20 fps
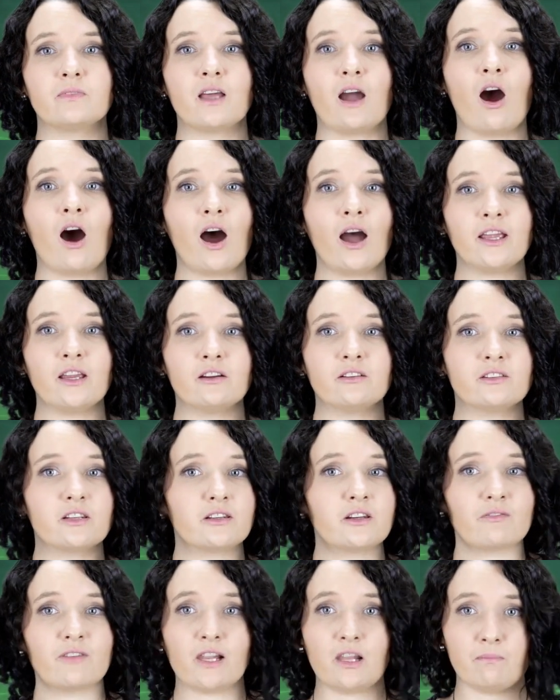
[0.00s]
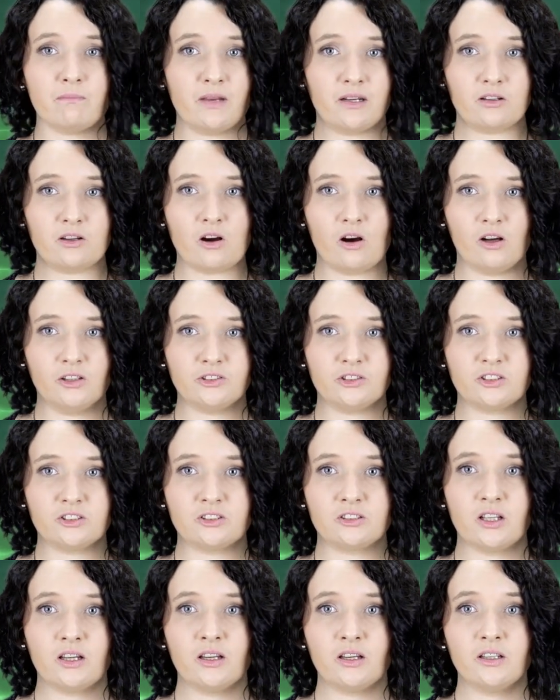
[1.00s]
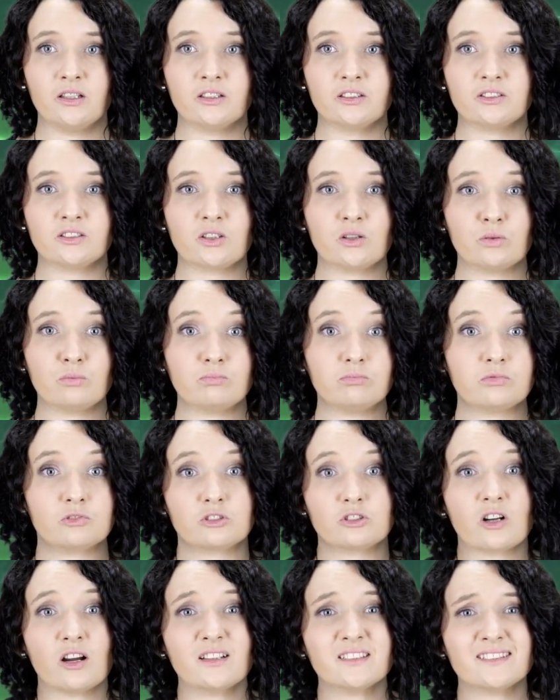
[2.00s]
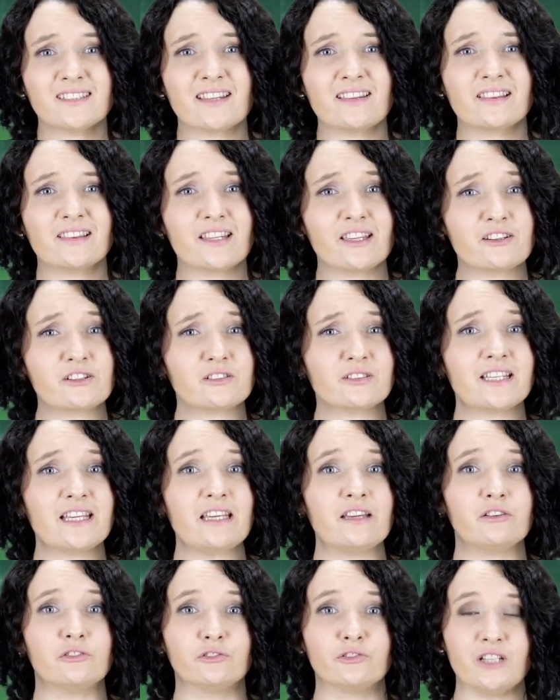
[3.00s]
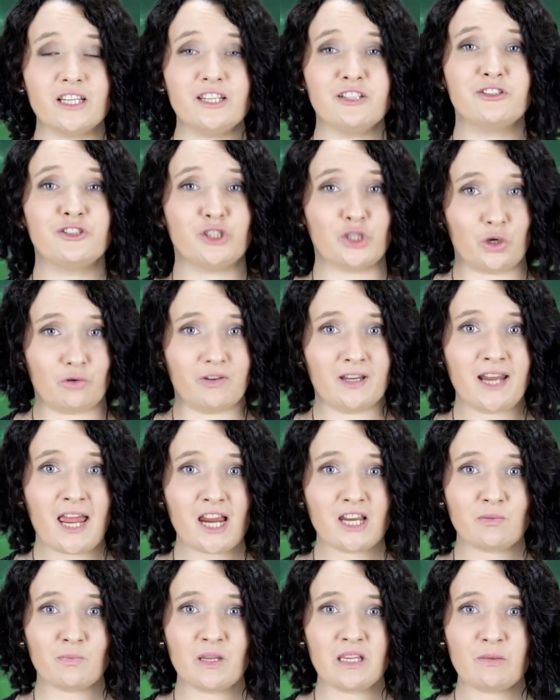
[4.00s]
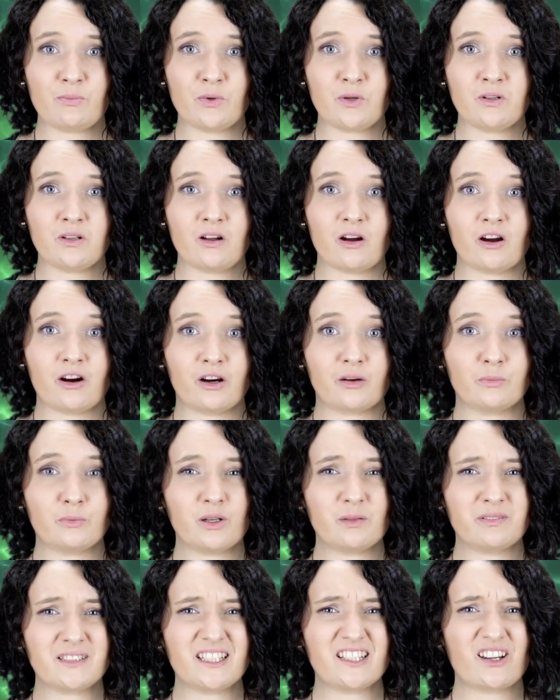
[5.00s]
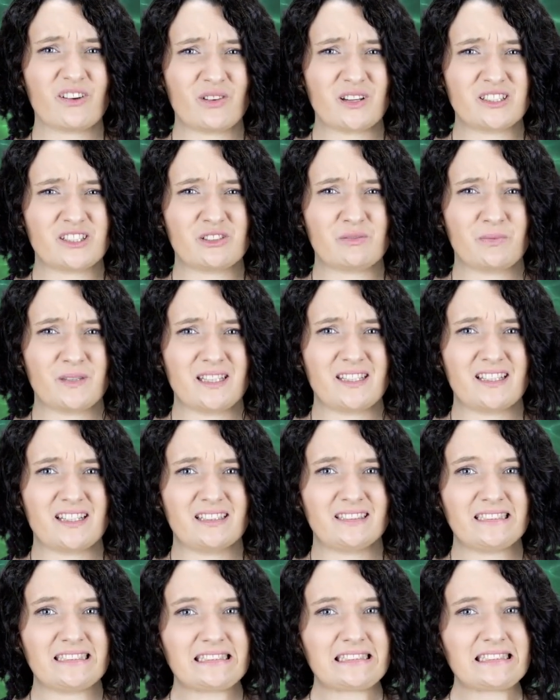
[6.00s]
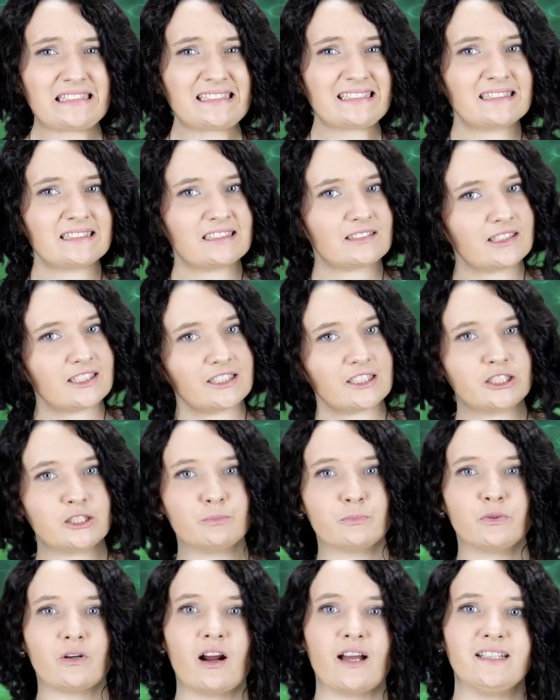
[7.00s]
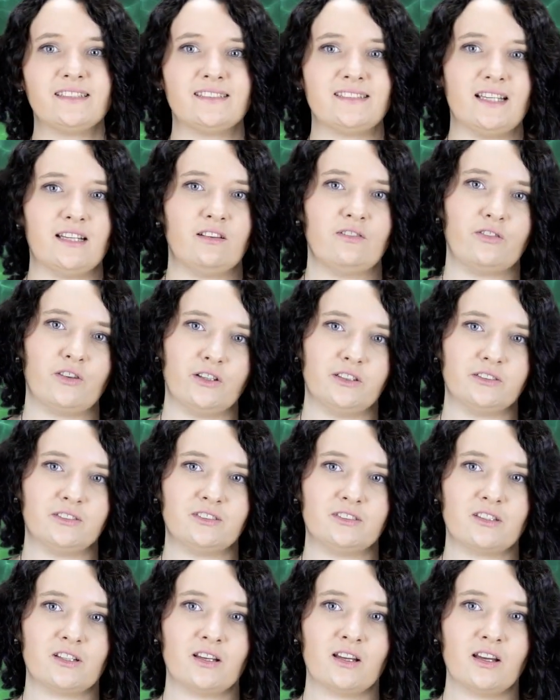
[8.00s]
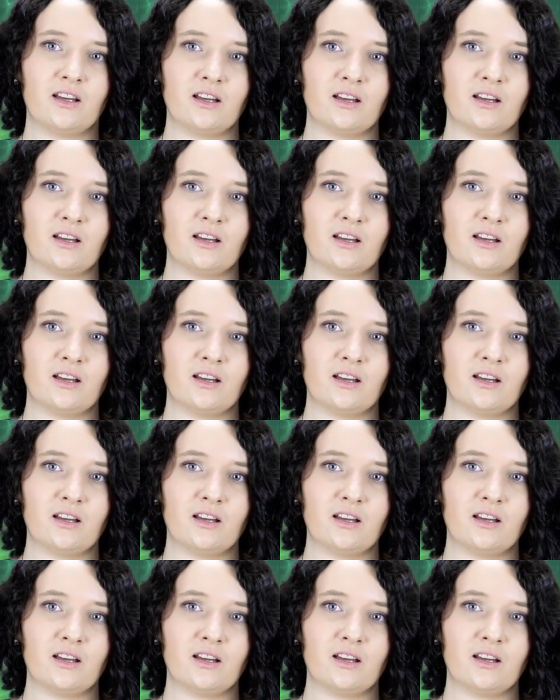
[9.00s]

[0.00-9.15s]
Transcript: the higher the development costs. So, drugs that literally rejuvenate people are probably going to be a touch pricey at first.